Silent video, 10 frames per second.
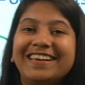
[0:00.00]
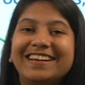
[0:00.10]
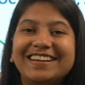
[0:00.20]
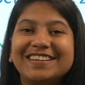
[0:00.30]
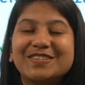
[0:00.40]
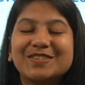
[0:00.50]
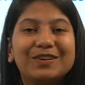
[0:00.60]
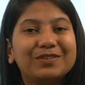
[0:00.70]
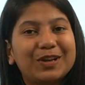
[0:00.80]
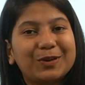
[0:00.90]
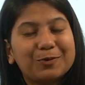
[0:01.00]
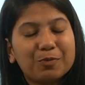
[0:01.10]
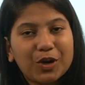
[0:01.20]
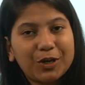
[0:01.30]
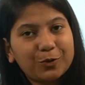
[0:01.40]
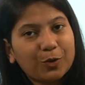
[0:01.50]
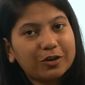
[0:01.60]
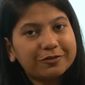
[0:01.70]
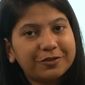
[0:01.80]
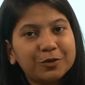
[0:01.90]
Hey guys, a very good morning to
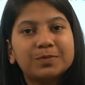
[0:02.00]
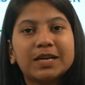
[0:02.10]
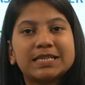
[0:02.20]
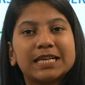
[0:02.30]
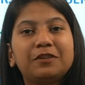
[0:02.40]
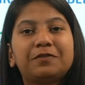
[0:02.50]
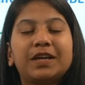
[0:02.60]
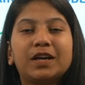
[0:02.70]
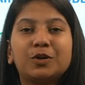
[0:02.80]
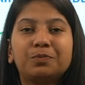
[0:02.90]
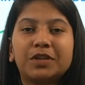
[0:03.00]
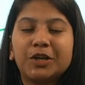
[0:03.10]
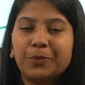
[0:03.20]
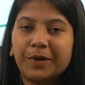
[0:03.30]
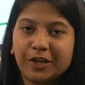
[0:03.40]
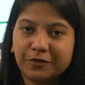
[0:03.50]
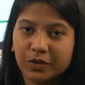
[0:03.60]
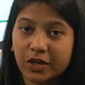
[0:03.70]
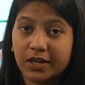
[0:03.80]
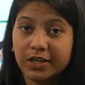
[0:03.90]
all of you. Myself, Neha Gupta, your mentor
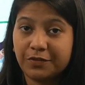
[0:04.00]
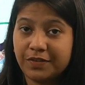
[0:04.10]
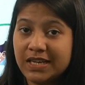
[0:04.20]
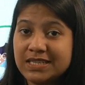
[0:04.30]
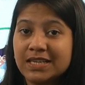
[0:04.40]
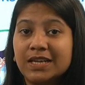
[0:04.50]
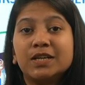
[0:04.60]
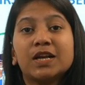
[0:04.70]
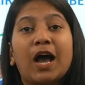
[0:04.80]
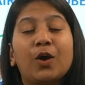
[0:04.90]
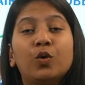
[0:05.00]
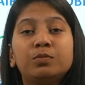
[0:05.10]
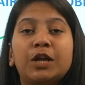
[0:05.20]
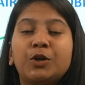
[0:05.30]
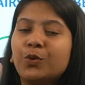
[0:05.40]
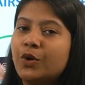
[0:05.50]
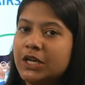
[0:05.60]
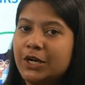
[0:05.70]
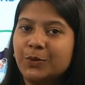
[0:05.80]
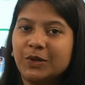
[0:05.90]
for current affairs. I hope that you
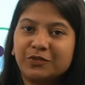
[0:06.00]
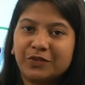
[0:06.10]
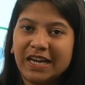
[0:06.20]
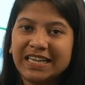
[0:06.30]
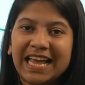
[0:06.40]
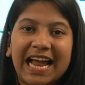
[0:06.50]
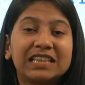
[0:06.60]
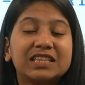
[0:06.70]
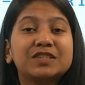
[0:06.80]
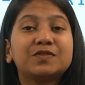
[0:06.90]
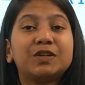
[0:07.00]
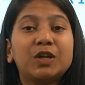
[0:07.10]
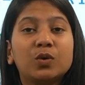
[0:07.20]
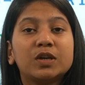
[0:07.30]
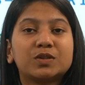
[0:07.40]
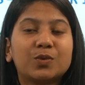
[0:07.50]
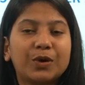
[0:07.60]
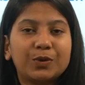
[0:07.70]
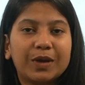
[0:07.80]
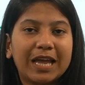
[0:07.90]
all are doing fine and this video is
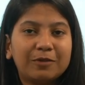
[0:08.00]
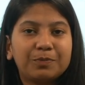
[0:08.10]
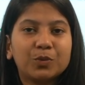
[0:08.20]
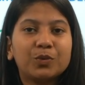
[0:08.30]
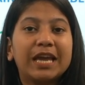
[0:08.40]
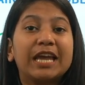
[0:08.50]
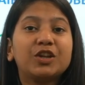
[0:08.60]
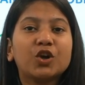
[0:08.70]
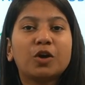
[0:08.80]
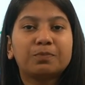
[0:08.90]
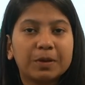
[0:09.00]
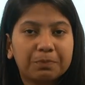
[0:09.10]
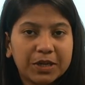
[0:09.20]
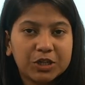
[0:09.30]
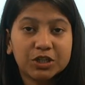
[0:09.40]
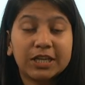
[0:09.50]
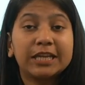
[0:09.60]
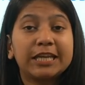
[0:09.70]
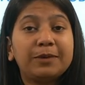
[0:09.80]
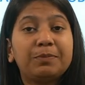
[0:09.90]
going to help you in your preparation
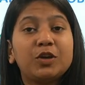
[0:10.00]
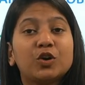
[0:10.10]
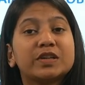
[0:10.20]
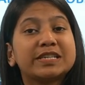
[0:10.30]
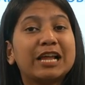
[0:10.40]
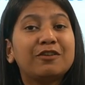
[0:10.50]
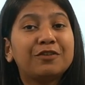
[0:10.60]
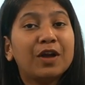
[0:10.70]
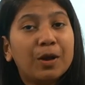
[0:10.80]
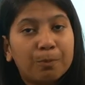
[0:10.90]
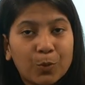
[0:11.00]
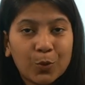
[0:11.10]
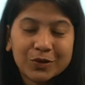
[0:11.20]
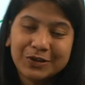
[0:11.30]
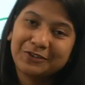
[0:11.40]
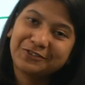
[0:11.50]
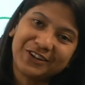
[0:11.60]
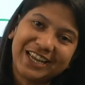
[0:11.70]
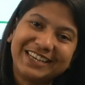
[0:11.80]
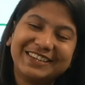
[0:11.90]
and keeping yourself more
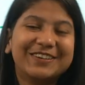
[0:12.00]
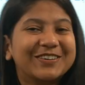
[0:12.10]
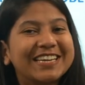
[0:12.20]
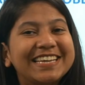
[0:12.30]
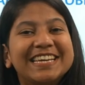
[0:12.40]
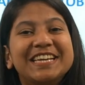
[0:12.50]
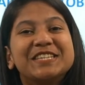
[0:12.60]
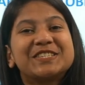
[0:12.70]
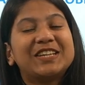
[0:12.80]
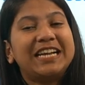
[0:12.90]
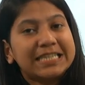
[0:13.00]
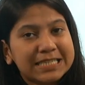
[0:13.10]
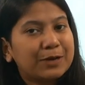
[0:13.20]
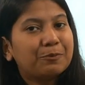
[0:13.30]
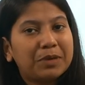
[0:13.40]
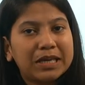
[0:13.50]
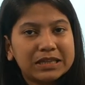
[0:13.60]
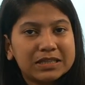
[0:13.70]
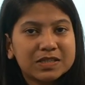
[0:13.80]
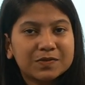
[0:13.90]
fine. Okay, so let's
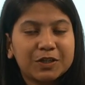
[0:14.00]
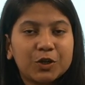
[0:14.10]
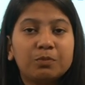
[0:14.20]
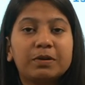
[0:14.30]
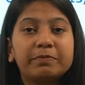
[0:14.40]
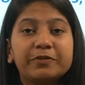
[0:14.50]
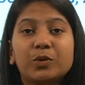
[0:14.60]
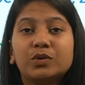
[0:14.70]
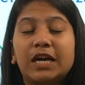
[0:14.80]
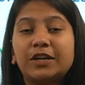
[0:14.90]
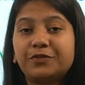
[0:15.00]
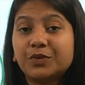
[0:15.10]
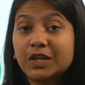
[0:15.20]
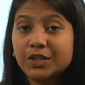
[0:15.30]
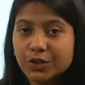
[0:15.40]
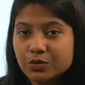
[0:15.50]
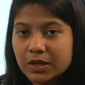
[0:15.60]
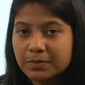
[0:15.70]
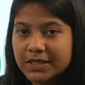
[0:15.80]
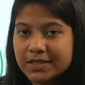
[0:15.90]
begin this video. But before that, if you're a
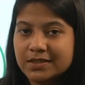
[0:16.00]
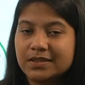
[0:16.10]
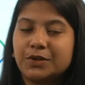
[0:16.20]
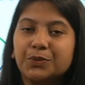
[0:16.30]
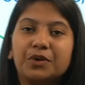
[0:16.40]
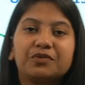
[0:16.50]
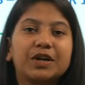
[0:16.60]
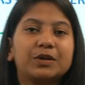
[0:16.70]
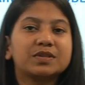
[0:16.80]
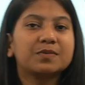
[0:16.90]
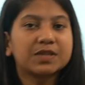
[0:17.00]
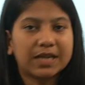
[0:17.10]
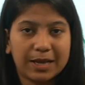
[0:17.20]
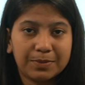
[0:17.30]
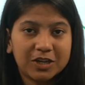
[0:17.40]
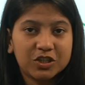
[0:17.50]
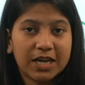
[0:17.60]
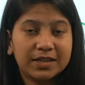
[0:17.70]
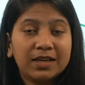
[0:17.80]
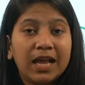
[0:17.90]
newcomer here, then do not forget to subscribe our
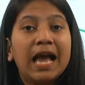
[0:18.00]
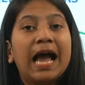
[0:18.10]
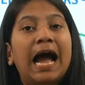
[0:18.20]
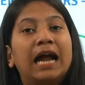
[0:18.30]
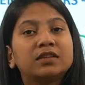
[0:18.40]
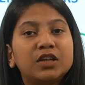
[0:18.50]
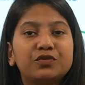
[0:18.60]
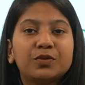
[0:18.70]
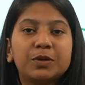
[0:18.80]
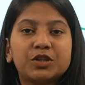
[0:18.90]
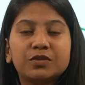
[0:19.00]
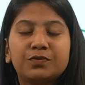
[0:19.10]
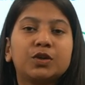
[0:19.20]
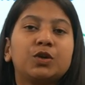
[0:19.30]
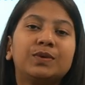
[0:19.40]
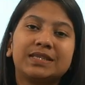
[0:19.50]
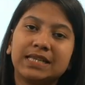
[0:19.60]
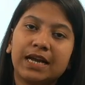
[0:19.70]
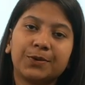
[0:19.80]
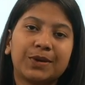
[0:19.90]
channel. And the information for you is
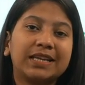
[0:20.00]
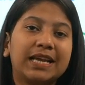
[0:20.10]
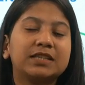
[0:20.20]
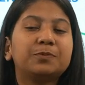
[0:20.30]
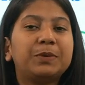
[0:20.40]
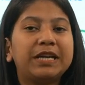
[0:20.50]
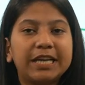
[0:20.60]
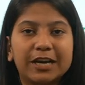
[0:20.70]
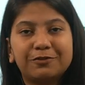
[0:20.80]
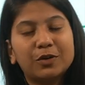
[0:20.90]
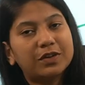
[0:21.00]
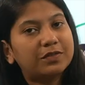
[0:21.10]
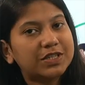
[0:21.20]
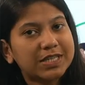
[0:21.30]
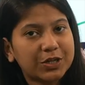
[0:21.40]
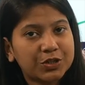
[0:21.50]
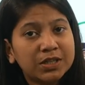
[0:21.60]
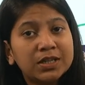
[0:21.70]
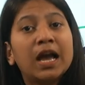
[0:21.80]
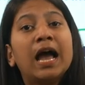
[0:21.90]
that you can get the PDF of our
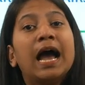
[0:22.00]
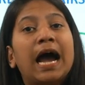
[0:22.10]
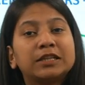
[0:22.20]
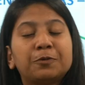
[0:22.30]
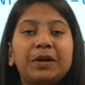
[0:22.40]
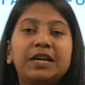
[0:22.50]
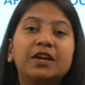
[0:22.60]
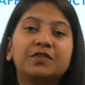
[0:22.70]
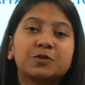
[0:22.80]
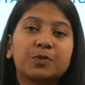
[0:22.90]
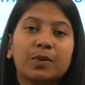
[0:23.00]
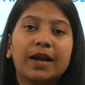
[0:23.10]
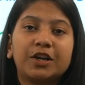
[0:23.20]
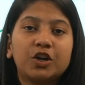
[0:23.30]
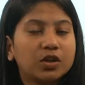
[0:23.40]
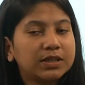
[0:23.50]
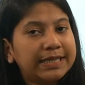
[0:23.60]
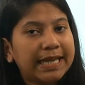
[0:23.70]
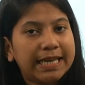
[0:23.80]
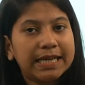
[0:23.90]
session and the PDF is provided on
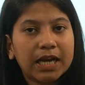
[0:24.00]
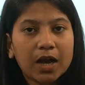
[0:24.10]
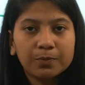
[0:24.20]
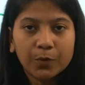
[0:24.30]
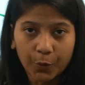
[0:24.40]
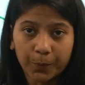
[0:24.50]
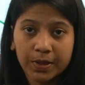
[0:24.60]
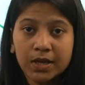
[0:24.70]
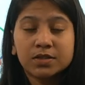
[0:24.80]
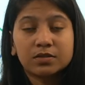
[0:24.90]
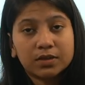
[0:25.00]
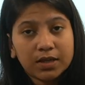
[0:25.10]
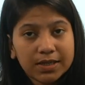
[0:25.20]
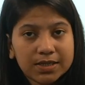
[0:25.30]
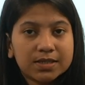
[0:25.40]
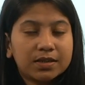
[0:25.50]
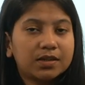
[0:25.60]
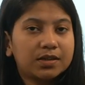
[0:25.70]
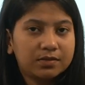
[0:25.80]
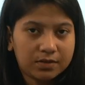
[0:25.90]
the Telegram group. So the link is
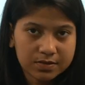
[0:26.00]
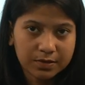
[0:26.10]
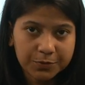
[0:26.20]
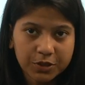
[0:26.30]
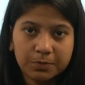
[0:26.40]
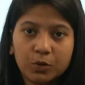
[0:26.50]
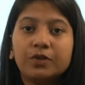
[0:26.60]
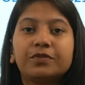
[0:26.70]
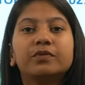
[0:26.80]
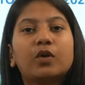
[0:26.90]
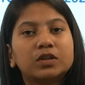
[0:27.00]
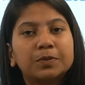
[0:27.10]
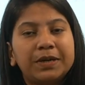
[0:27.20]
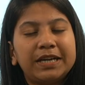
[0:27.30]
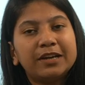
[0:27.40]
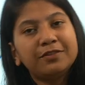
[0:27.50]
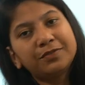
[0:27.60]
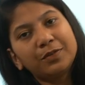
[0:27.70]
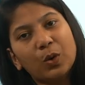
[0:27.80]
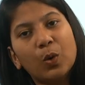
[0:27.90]
in description below. If you want the PDF,
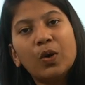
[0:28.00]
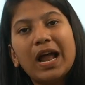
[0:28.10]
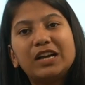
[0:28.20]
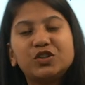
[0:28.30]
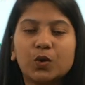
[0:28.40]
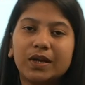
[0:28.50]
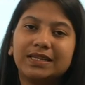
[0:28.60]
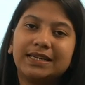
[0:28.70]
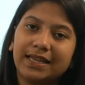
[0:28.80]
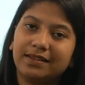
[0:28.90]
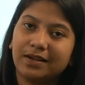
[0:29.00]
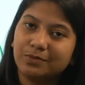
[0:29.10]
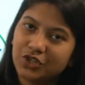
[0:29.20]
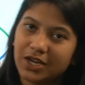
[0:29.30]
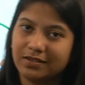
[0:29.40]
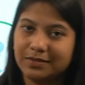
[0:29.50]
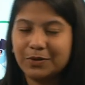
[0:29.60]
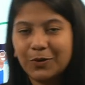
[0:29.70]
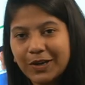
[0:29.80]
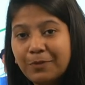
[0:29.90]
go and join the Telegram channel.
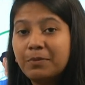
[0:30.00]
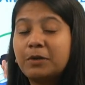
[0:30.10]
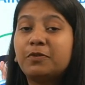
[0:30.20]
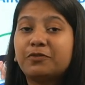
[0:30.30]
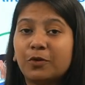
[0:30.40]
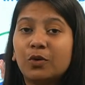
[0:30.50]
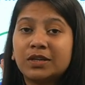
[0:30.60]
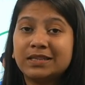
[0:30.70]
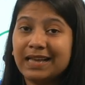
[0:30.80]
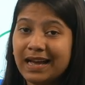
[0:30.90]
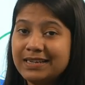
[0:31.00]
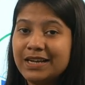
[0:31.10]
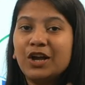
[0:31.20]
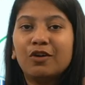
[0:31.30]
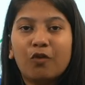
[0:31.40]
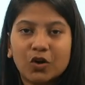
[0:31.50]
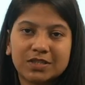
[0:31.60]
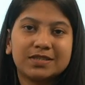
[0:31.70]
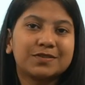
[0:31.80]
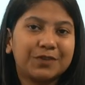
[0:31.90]
Okay, but before that,
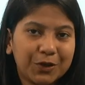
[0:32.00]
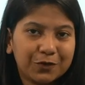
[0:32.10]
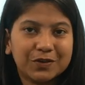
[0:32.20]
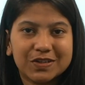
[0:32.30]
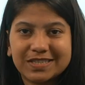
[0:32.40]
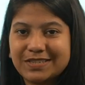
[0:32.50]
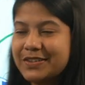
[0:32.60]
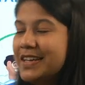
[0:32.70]
watch this video first.